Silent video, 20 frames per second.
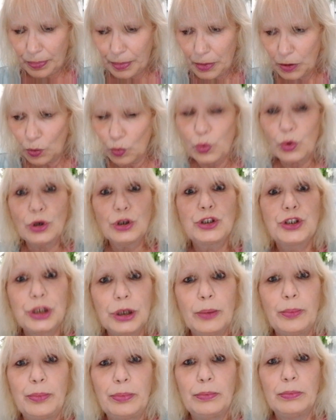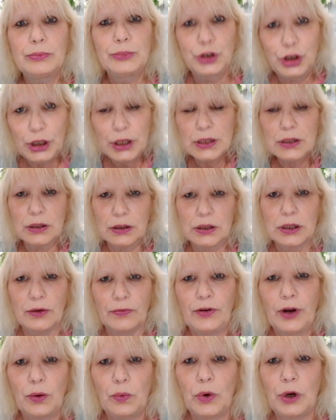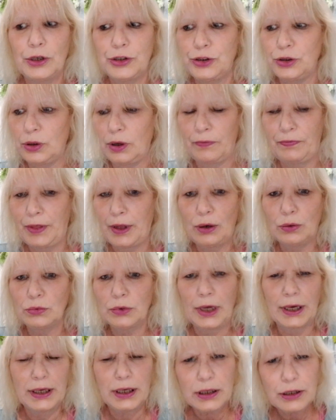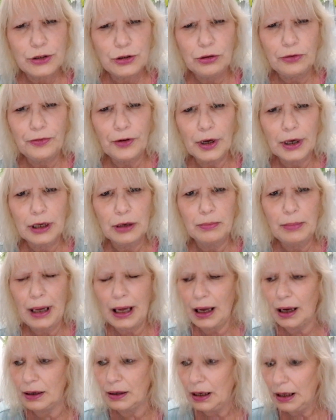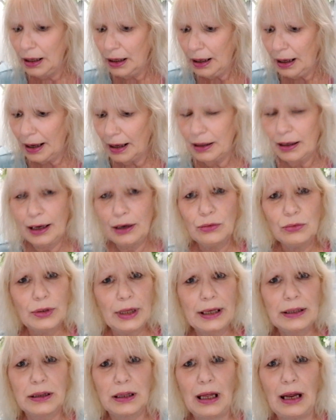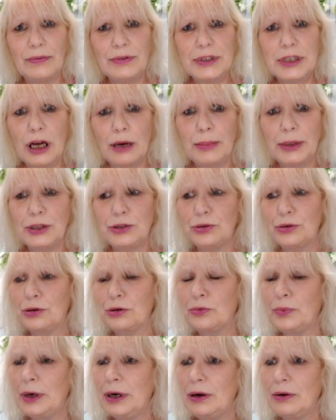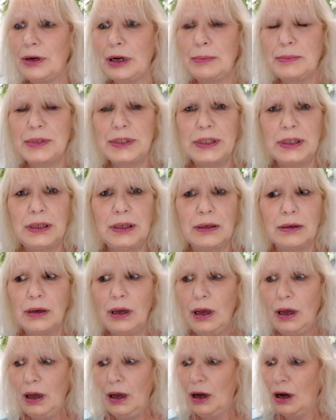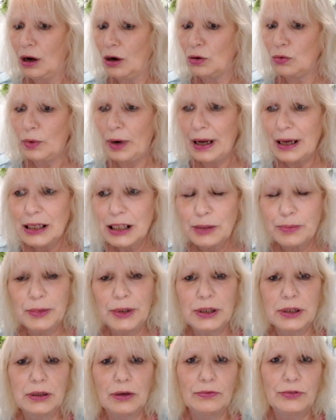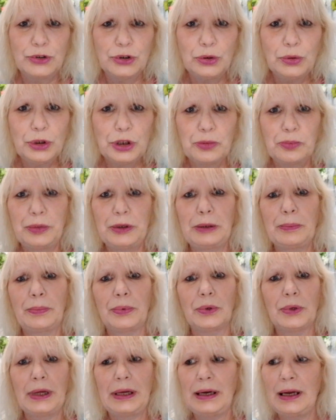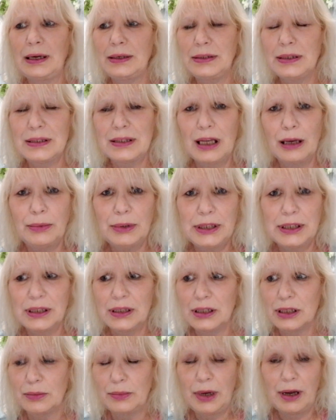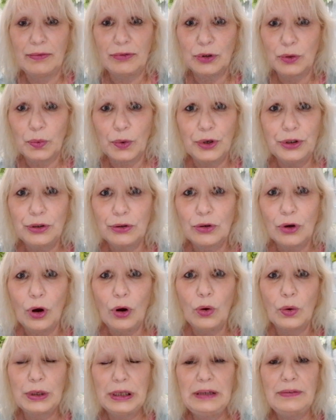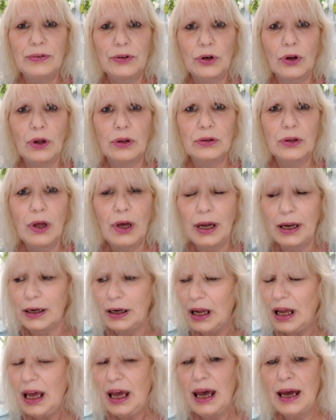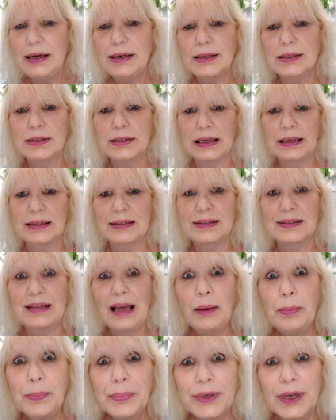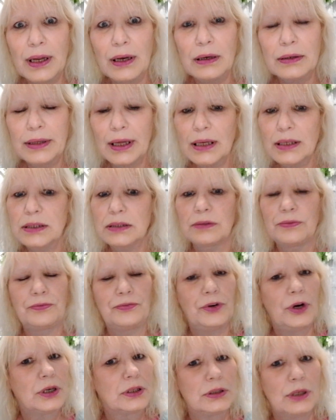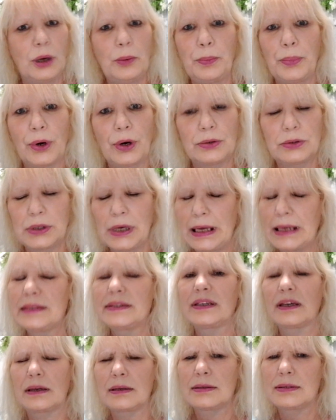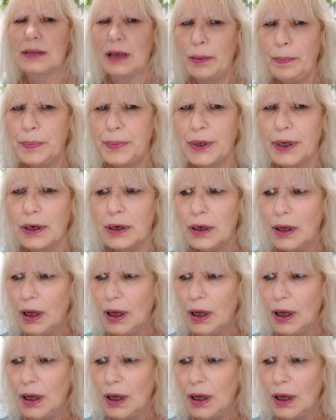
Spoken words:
worship Jesus if I want to. If they don't like it, too fucking bad. And I don't like that every time I turn around, I'm seeing harassment of Jewish people and anti-Semitism everywhere you go, even online. And it's accepted. That's the fucked up part. It's accepted.